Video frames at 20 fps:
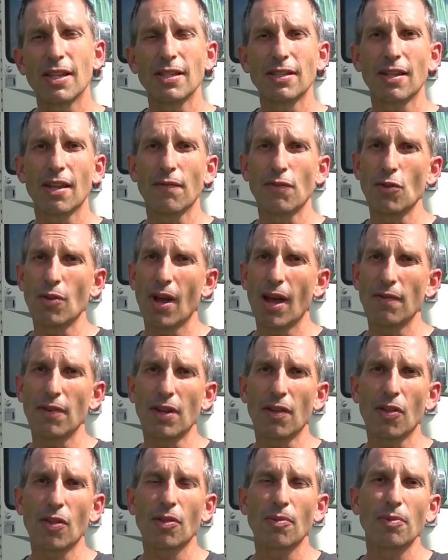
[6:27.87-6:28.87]
is if you have
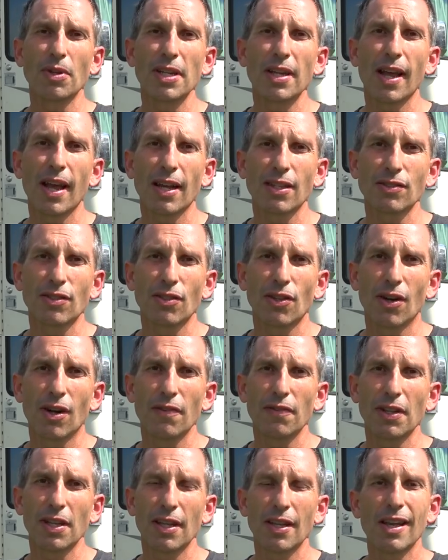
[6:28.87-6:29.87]
a three axle
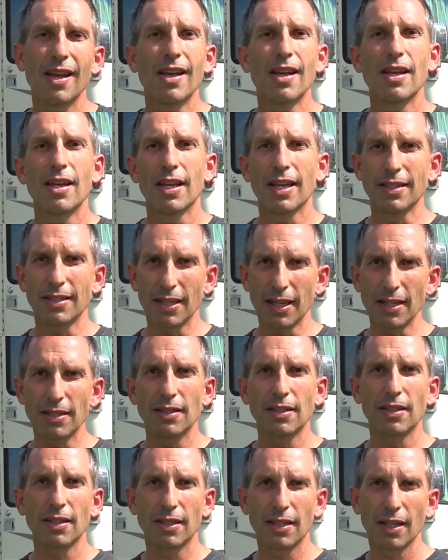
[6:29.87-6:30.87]
RV, it's
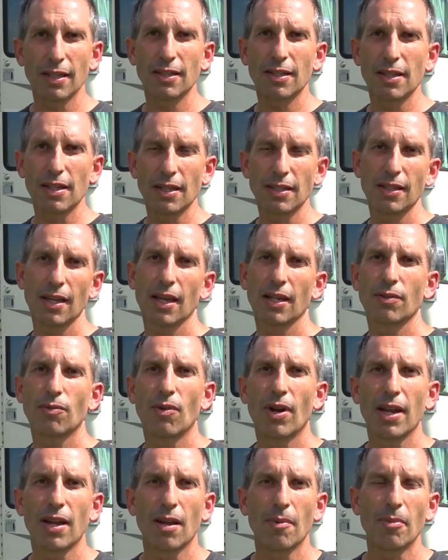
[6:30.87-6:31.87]
easy to get the exact
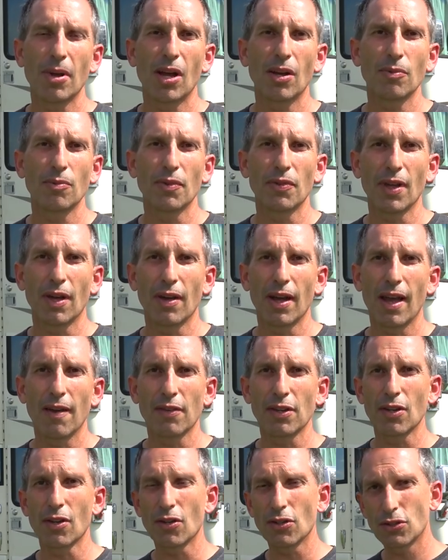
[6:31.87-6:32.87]
right amount without
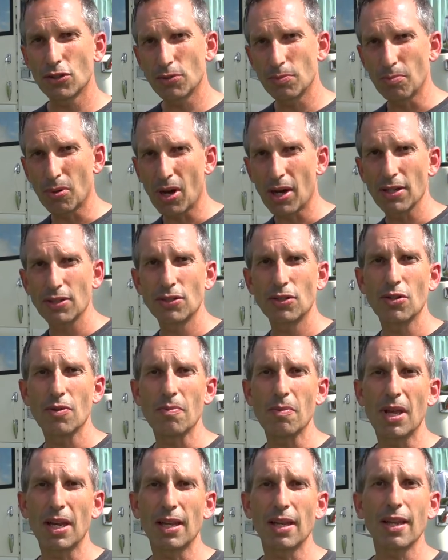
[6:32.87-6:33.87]
having bought too
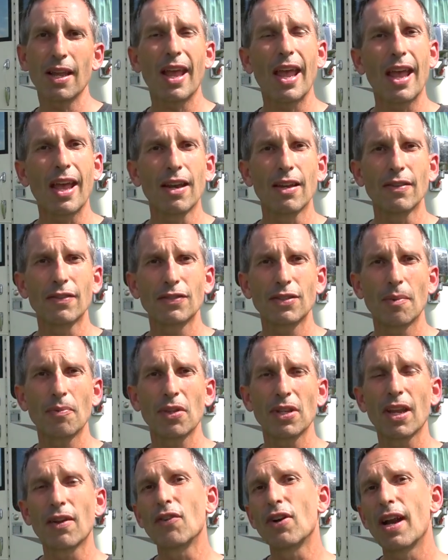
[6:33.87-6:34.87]
many. And if
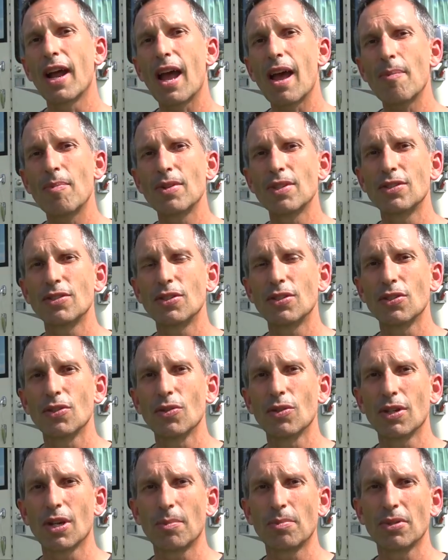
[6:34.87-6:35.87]
something ever happens
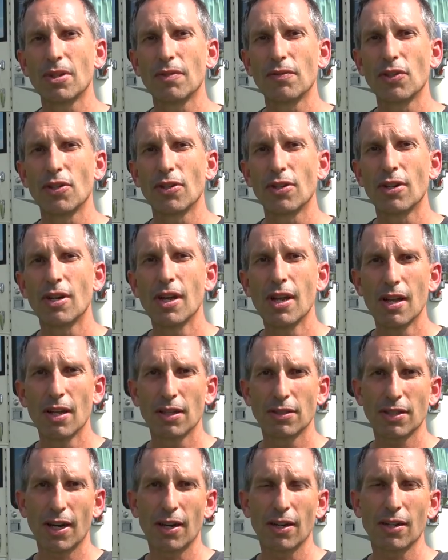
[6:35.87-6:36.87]
to a couple of your
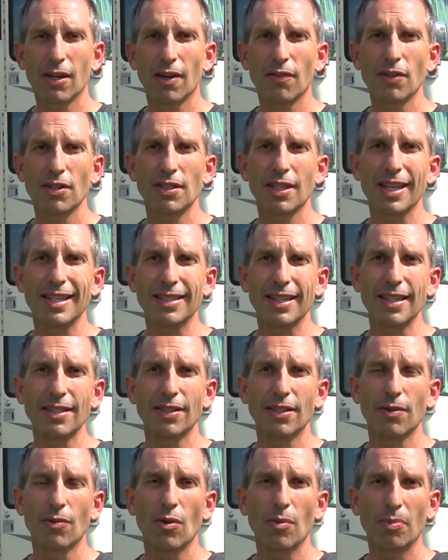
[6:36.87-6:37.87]
tire covers, it's
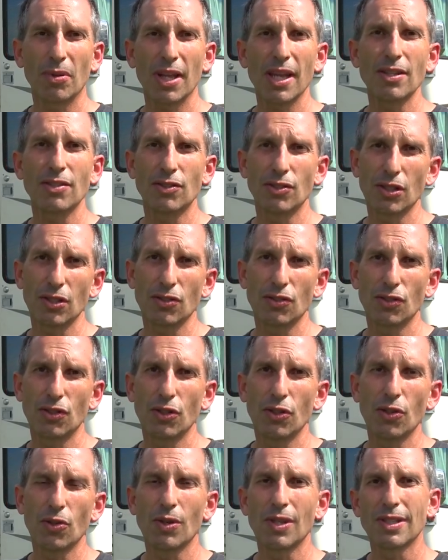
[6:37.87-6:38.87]
easy to replace just
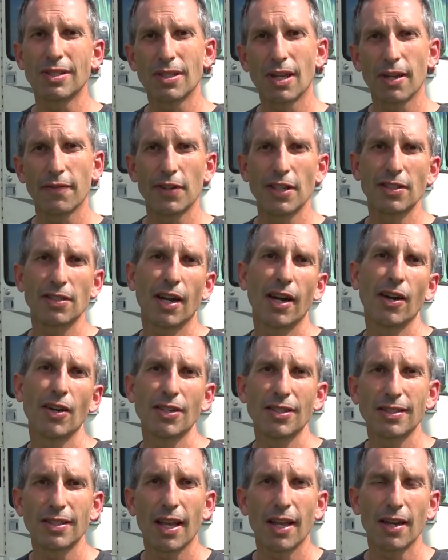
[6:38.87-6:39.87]
two instead of an
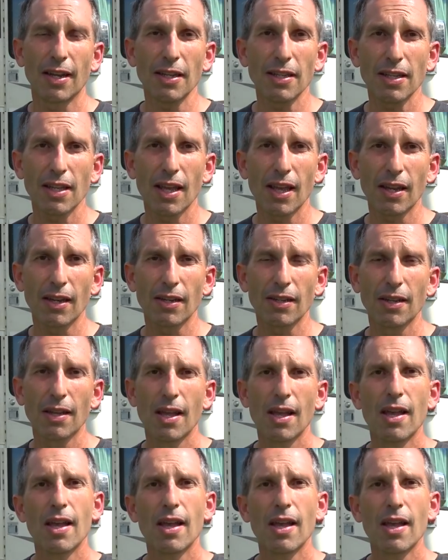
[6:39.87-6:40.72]
entire set again.